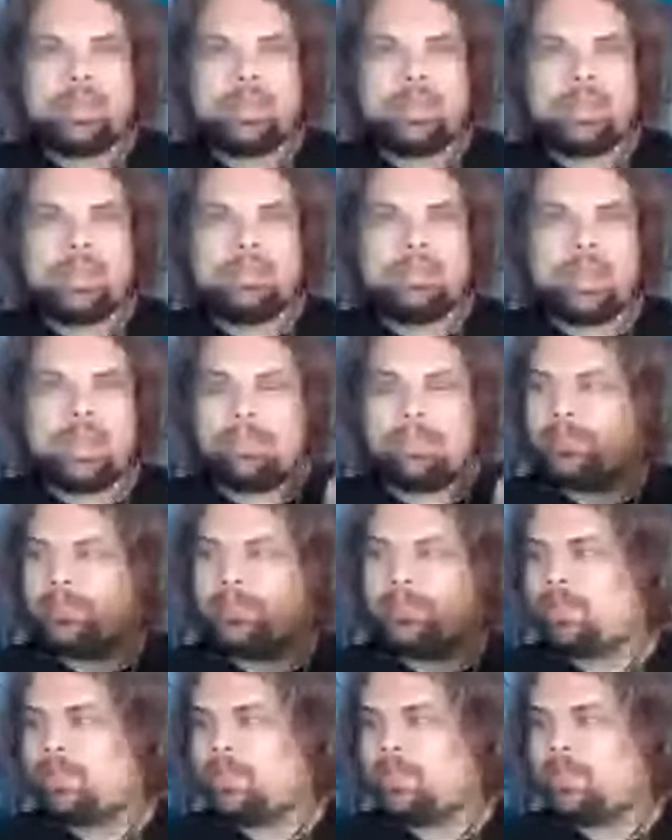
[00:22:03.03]
you know, the ebb and
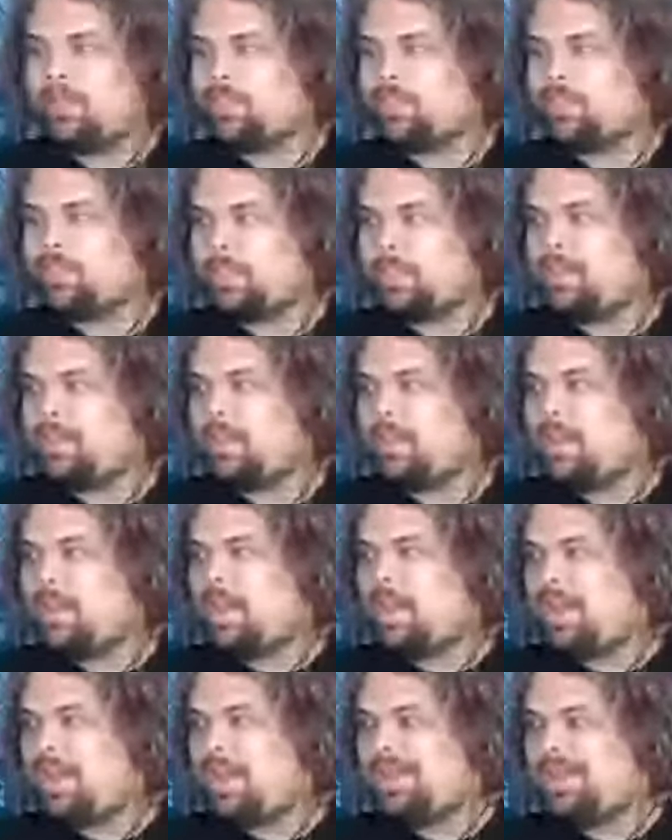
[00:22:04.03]
flow of energy.
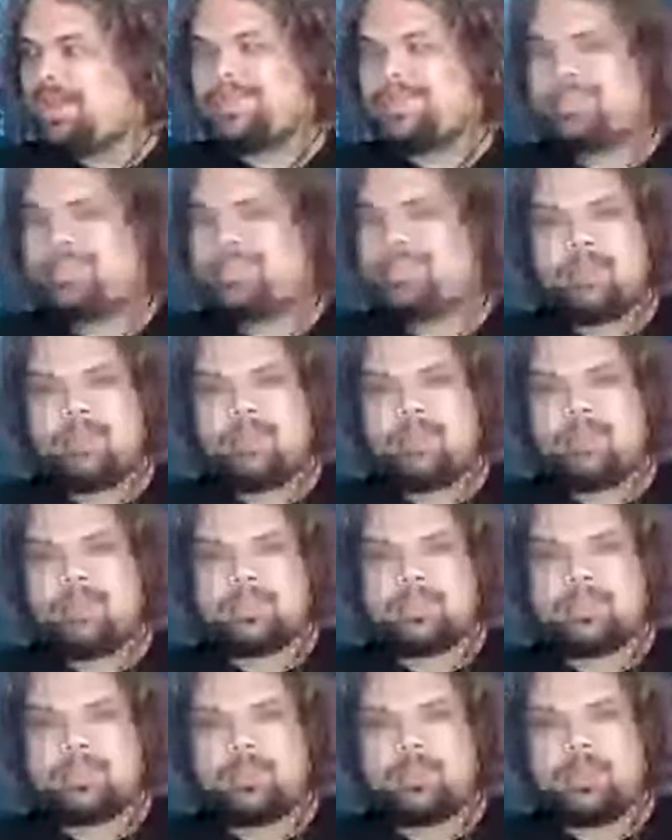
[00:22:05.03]
Take care
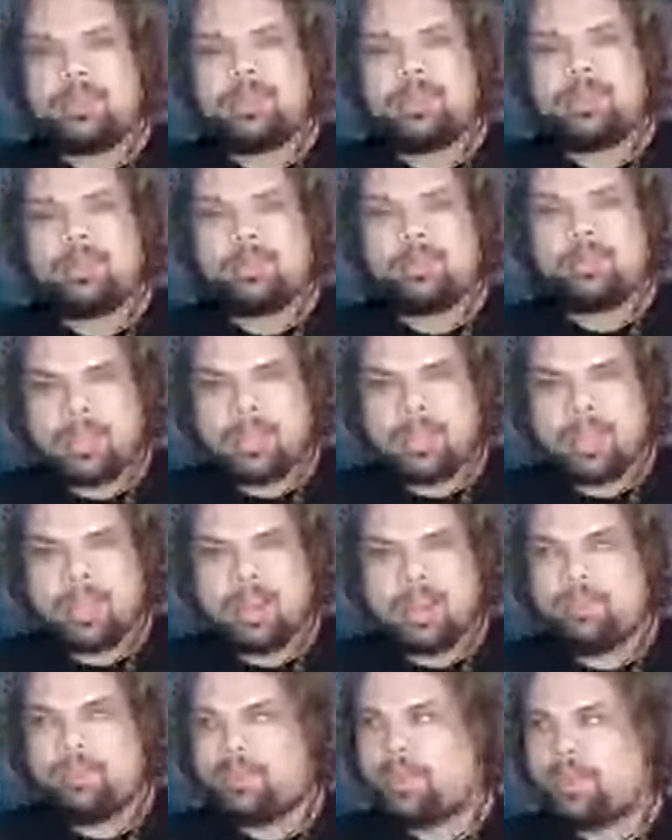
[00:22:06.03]
of something that will take
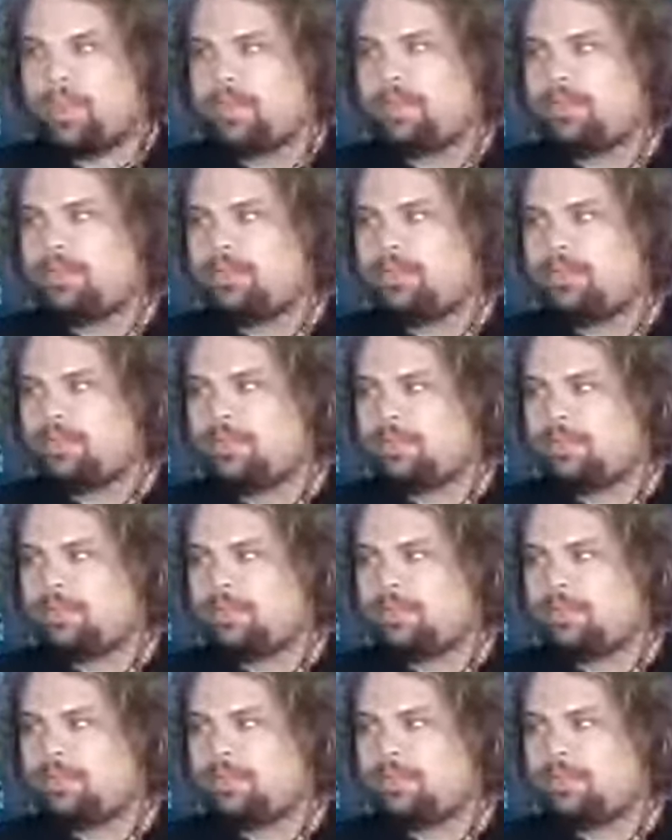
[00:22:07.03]
care of you.